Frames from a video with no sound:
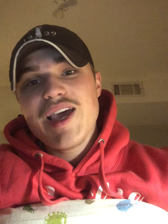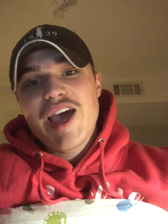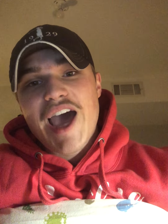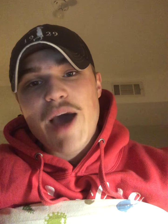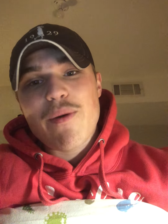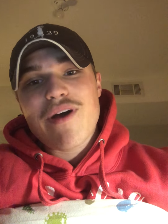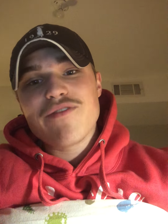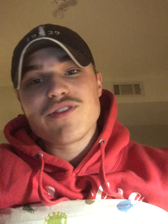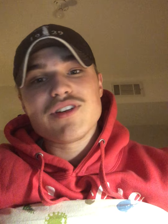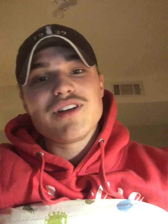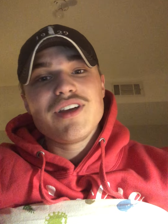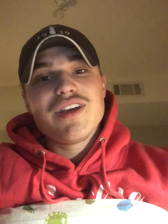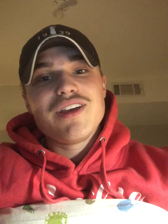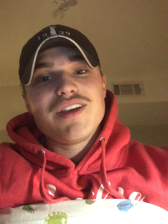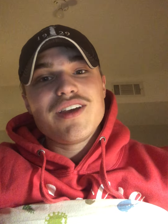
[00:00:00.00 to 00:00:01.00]
However,
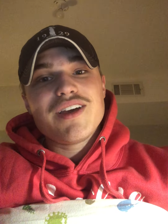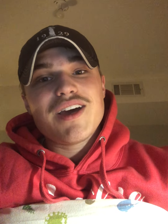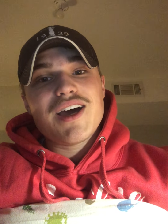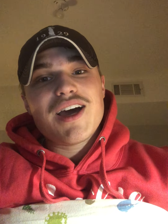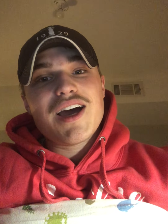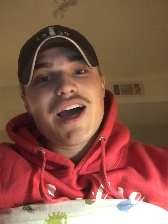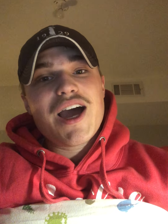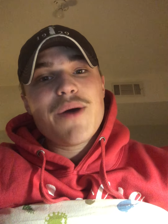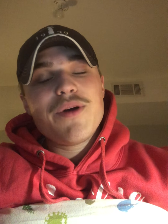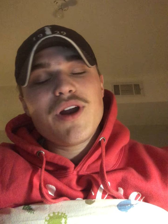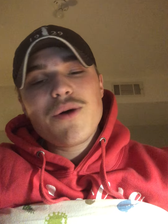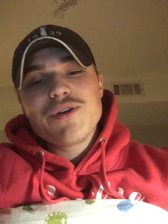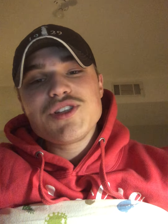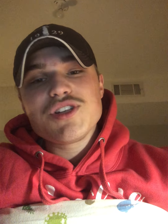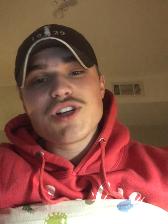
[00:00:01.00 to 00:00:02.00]
I would
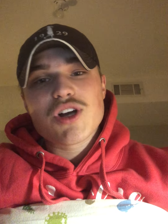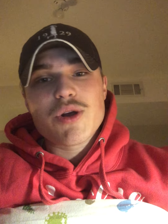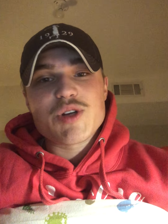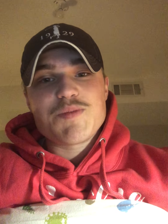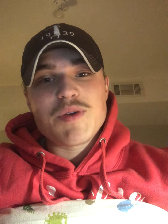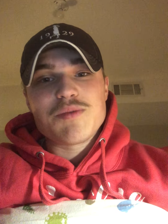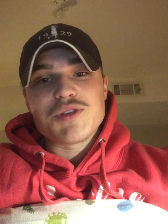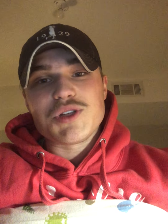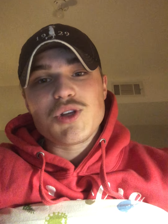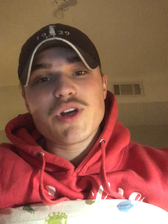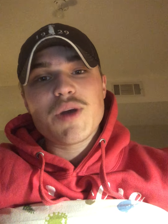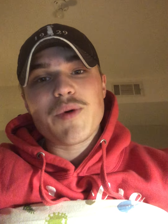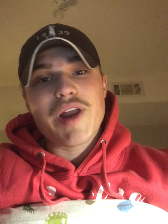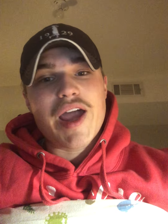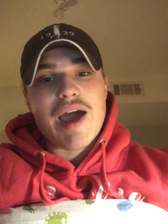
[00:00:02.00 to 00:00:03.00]
always encourage people to look
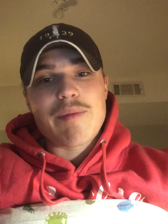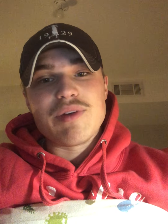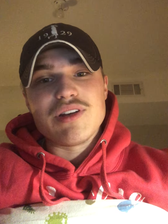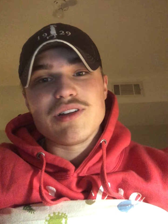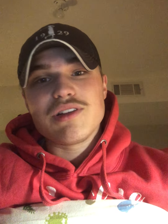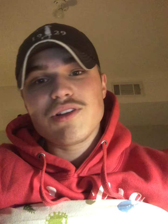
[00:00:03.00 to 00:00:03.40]
at what happened,